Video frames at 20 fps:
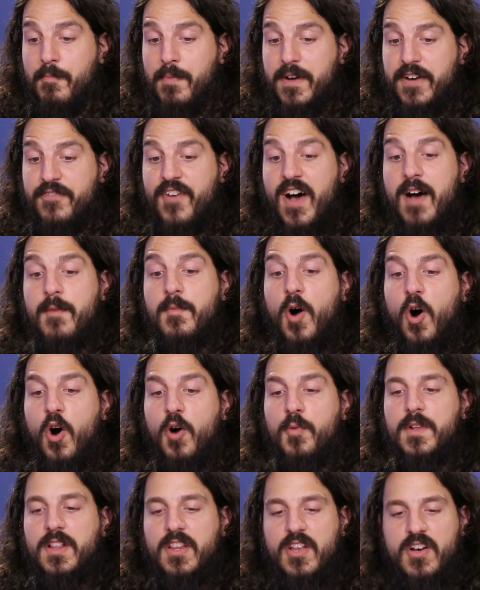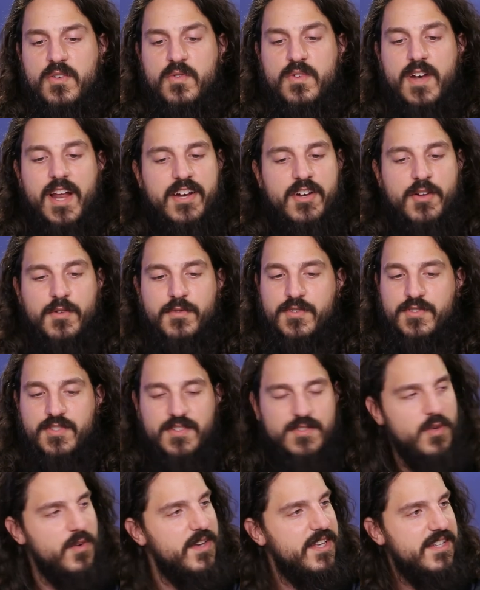But if I'm home alone, I know
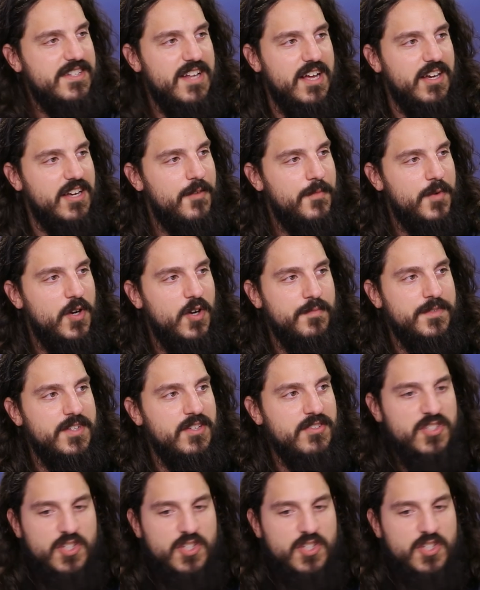Zoya's not coming home till